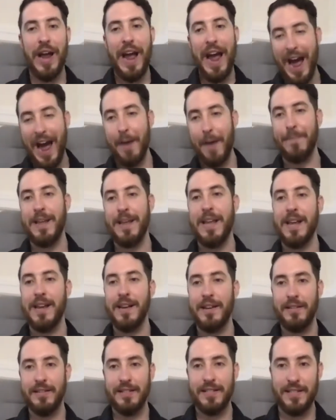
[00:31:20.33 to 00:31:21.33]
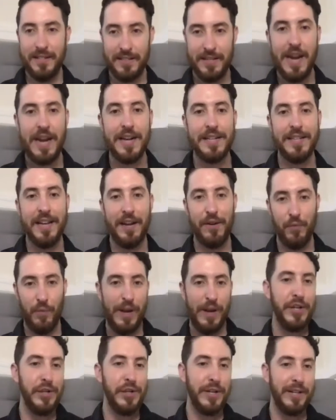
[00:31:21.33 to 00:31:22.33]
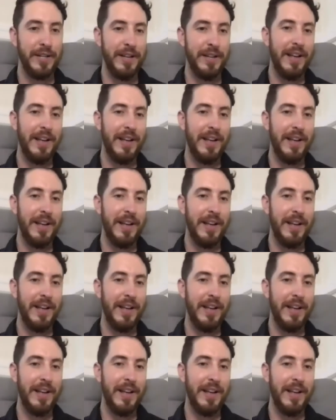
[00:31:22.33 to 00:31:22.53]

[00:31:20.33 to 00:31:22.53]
happy state and region.